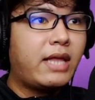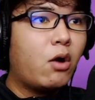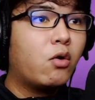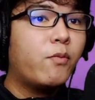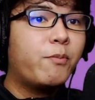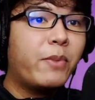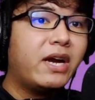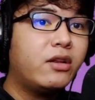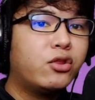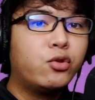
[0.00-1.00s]

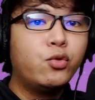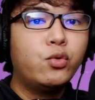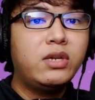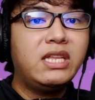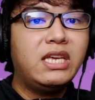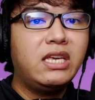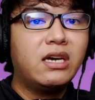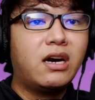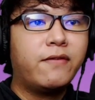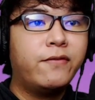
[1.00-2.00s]
compared to
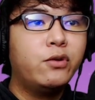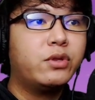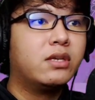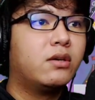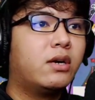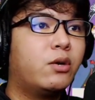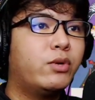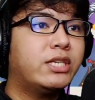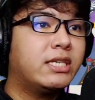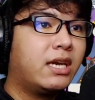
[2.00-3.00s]
the flute, we're
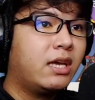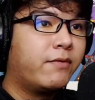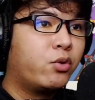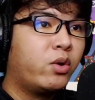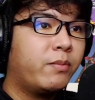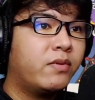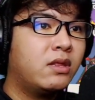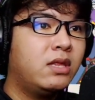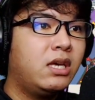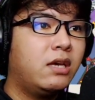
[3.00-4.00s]
just gonna equip
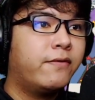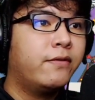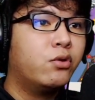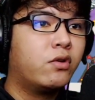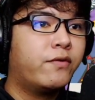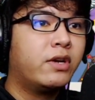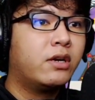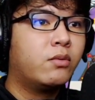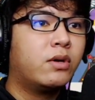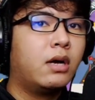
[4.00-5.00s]
the flute over here.
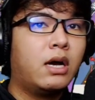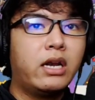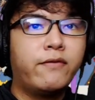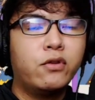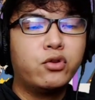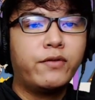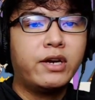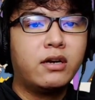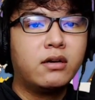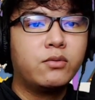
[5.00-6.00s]
We're
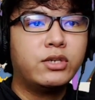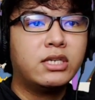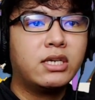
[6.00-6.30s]
just gonna